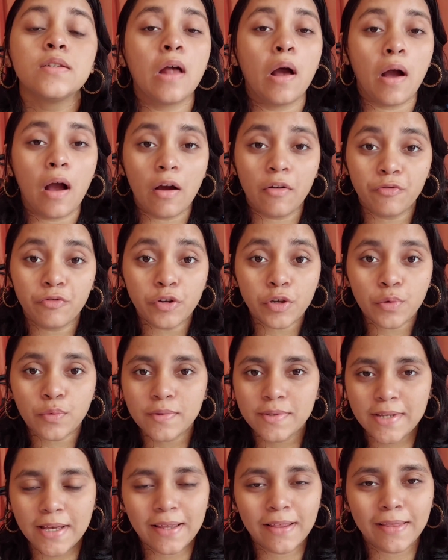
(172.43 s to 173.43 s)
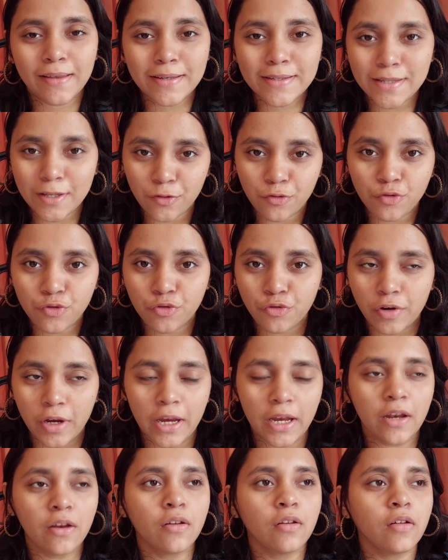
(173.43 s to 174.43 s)
Now after using the
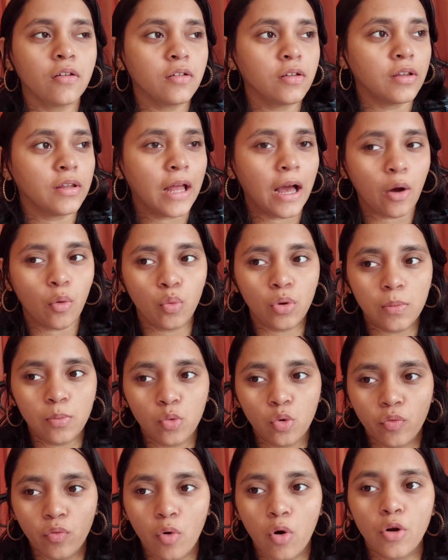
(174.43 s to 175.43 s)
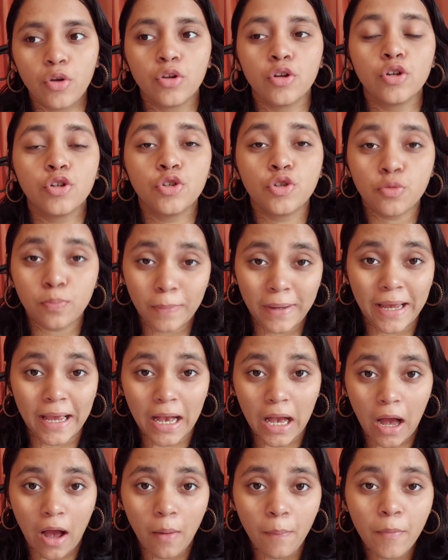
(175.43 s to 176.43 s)
sunscreen, now we move on to
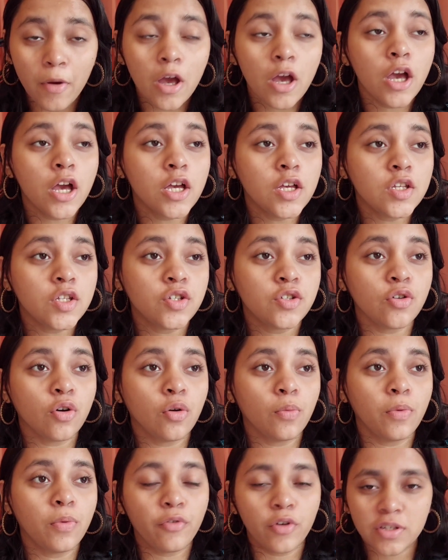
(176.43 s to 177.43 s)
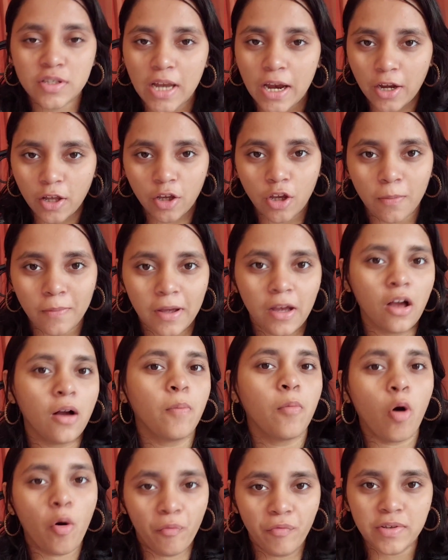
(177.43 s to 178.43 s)
makeup. So before starting your
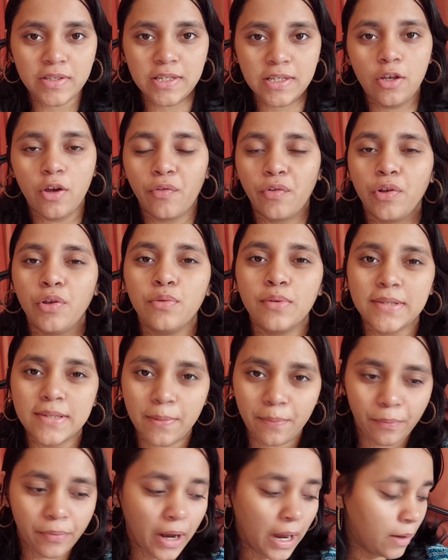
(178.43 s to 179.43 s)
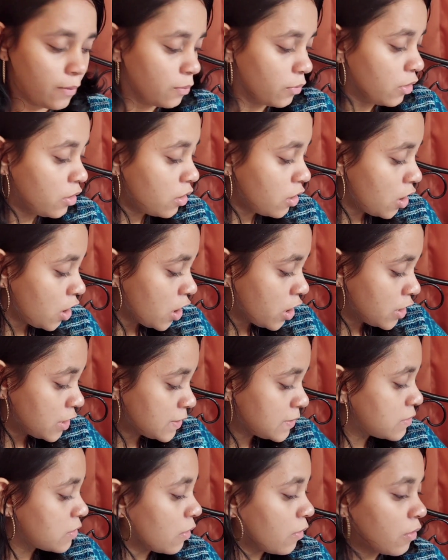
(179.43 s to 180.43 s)
makeup, obviously you have to use a primer.
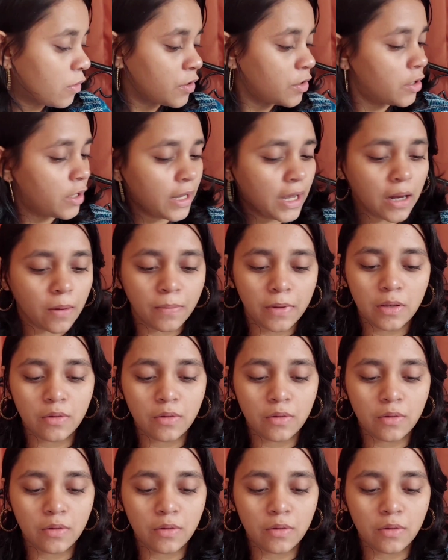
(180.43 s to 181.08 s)
So today I'll be